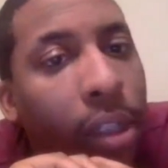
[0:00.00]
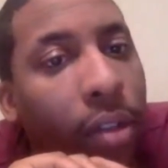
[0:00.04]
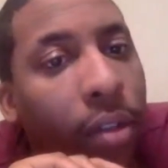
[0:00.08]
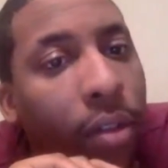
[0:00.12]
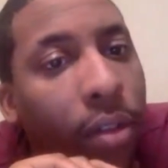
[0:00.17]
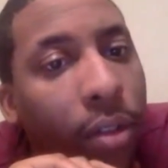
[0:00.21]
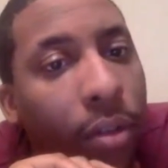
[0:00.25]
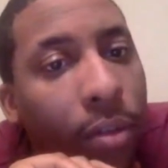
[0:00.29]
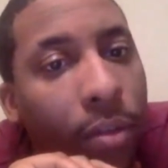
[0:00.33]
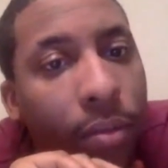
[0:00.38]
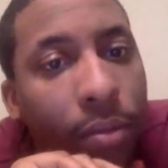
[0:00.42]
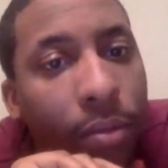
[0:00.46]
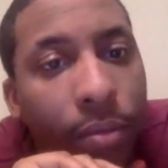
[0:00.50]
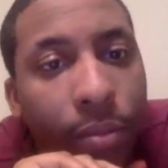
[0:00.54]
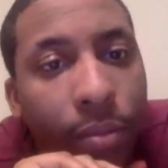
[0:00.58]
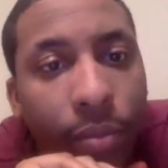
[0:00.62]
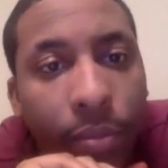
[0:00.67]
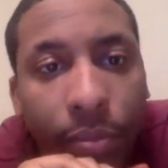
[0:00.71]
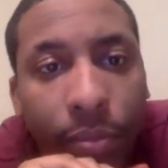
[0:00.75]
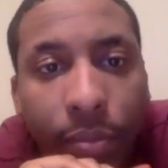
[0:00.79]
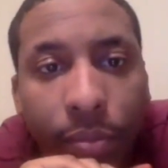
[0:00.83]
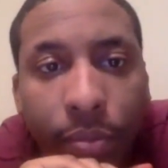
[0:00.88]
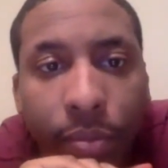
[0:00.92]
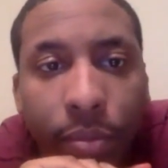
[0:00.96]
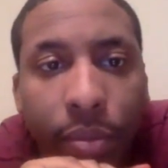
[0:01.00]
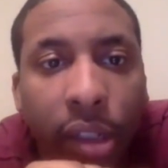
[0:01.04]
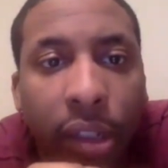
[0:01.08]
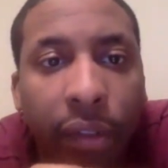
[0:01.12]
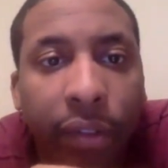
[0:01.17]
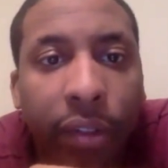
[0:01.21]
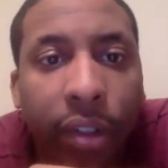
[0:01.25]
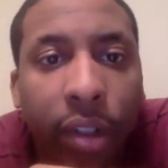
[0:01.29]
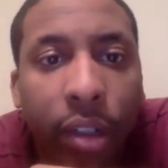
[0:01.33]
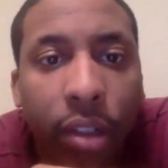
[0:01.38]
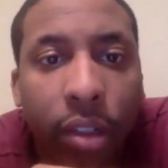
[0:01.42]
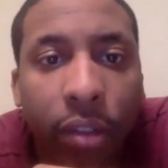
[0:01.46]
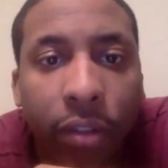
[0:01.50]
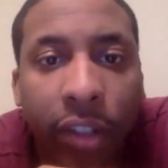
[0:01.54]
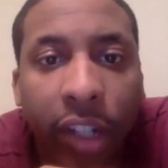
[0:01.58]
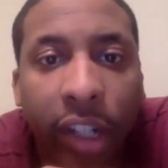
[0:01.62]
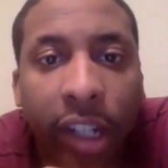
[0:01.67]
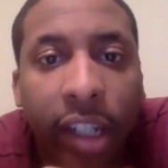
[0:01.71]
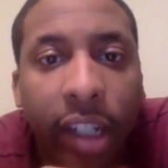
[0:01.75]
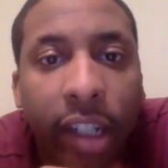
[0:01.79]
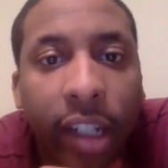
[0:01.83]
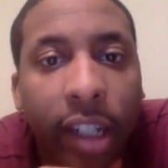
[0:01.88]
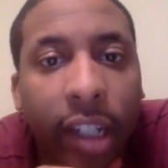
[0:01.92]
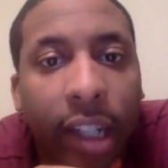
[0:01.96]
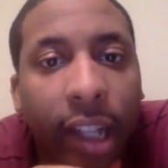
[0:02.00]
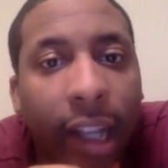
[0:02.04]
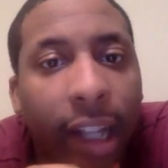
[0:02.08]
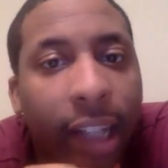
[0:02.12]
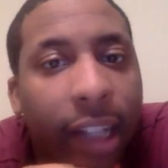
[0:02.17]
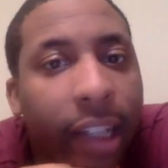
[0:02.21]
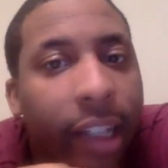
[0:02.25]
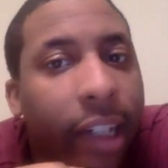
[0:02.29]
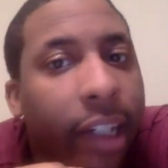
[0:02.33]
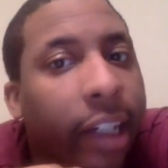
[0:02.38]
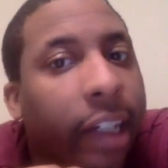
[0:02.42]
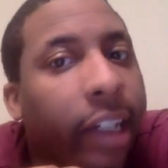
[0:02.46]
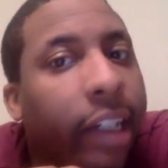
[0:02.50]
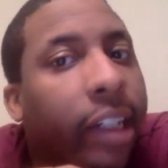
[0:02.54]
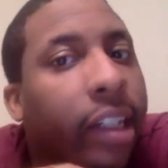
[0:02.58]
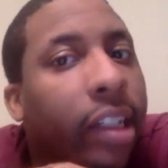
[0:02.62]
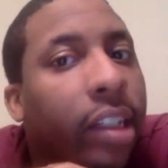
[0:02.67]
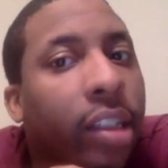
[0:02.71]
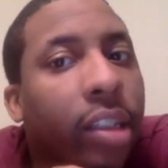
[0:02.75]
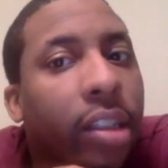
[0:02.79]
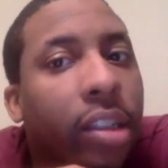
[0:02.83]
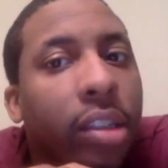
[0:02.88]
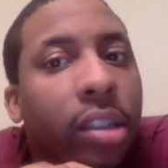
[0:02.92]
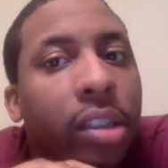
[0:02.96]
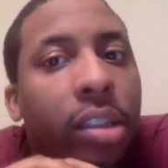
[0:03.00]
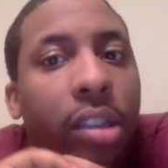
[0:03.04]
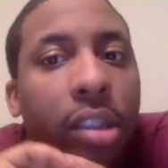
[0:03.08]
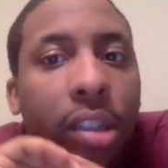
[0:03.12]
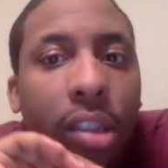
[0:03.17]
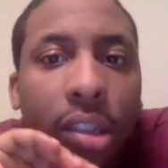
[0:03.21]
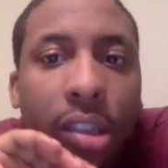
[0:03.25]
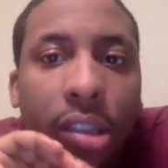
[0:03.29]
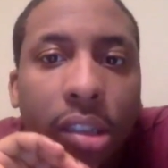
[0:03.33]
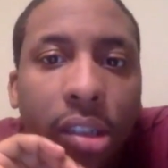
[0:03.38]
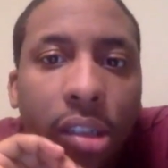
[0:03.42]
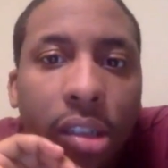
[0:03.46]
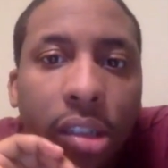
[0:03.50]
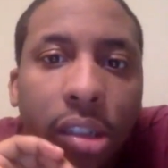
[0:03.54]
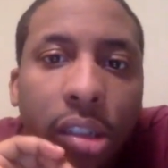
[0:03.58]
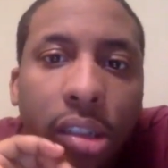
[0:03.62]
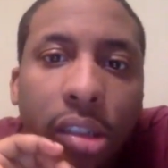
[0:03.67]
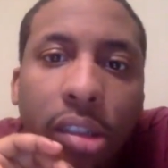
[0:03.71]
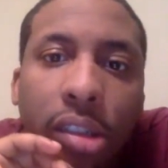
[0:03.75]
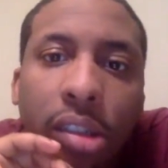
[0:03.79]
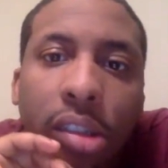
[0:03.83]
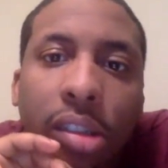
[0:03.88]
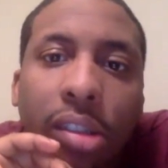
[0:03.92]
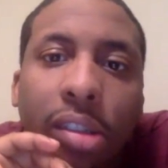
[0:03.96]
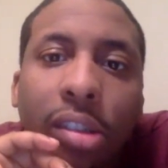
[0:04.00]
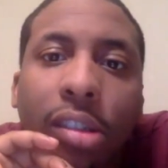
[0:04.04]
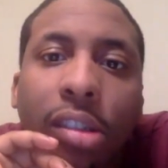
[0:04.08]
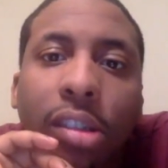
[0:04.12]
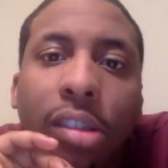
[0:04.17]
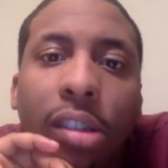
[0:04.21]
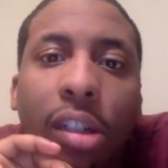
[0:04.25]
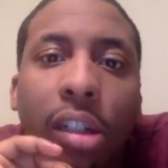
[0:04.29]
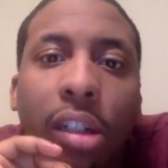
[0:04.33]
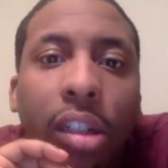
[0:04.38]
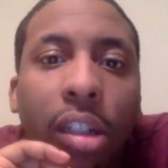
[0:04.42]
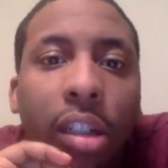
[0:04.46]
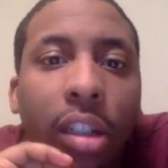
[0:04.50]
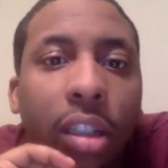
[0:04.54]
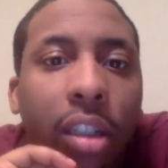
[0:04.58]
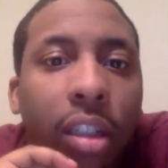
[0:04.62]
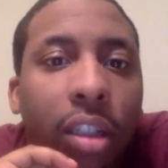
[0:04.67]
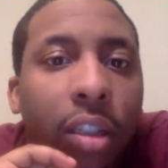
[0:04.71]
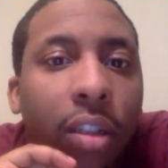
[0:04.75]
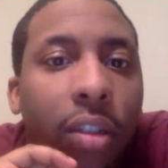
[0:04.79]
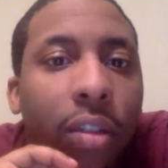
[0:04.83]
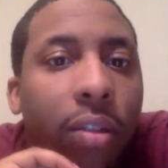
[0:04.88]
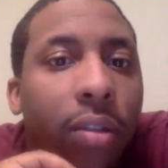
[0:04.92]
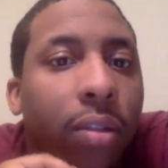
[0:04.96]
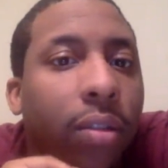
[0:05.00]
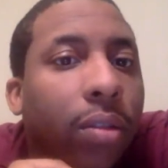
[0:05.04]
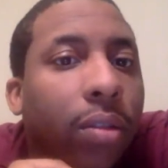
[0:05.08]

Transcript: Big, even though it's raining a lot there, it's gonna go under too.